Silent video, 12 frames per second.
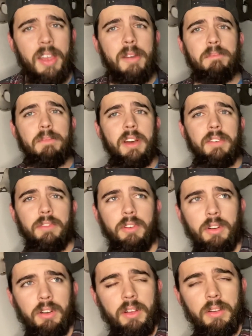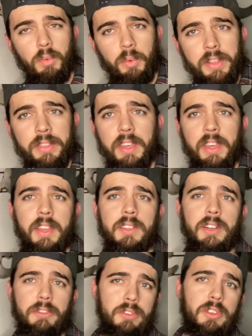But for Renthi, it's a
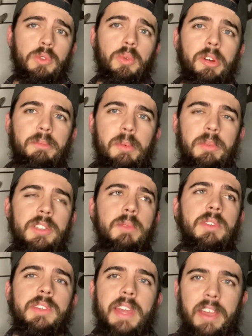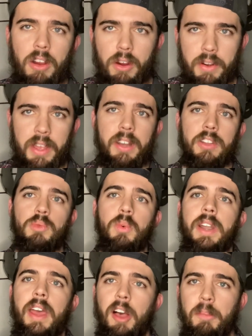different story. People seem to take her in and
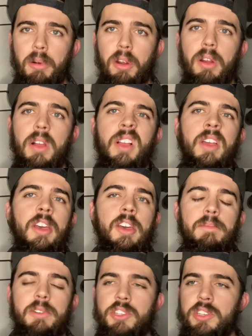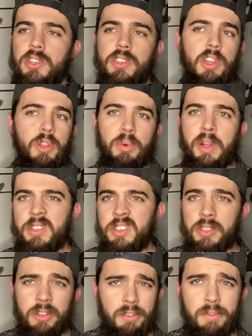want to help her, but she's just on the run. She's
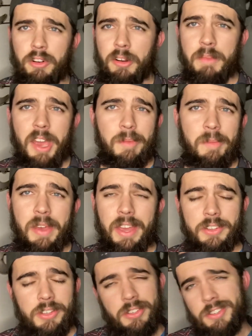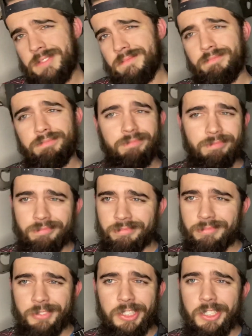just looking for her baby, man. She
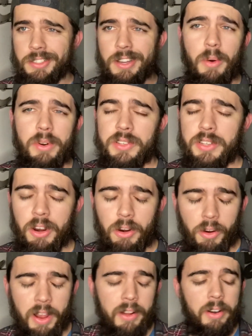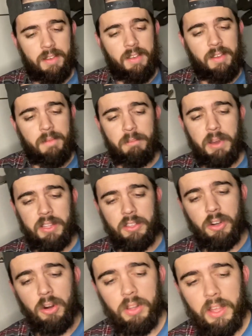does not want to stick around. But
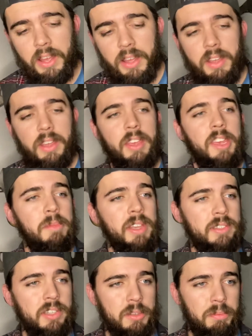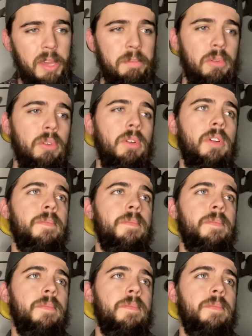Kola, he meets these people.